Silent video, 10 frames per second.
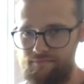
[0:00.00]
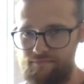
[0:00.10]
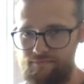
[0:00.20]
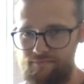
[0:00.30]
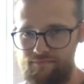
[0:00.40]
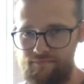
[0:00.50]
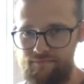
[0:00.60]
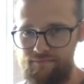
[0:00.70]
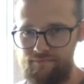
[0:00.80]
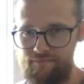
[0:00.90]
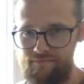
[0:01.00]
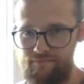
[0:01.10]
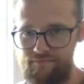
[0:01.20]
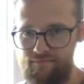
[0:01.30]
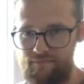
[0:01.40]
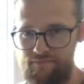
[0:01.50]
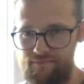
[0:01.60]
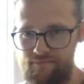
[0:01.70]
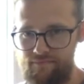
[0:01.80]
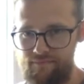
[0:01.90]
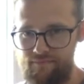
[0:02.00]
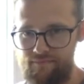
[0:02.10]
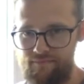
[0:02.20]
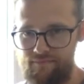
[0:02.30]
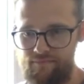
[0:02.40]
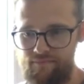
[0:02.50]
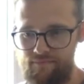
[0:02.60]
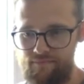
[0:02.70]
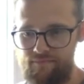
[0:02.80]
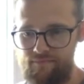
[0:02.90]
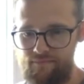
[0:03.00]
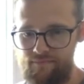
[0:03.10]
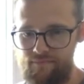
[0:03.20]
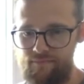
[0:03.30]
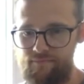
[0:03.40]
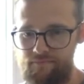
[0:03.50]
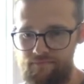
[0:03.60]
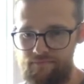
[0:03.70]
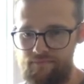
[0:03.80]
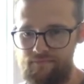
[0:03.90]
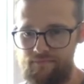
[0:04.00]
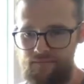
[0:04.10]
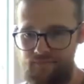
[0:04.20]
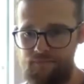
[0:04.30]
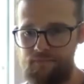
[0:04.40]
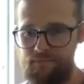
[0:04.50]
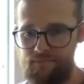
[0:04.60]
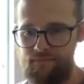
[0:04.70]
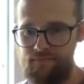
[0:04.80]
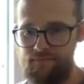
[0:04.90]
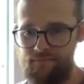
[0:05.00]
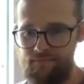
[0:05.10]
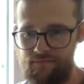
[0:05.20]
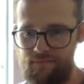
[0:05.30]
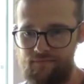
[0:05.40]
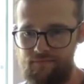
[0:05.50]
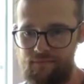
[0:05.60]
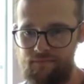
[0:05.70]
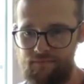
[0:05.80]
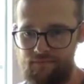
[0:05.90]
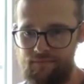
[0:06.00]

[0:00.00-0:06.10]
No words are spoken by the person on screen.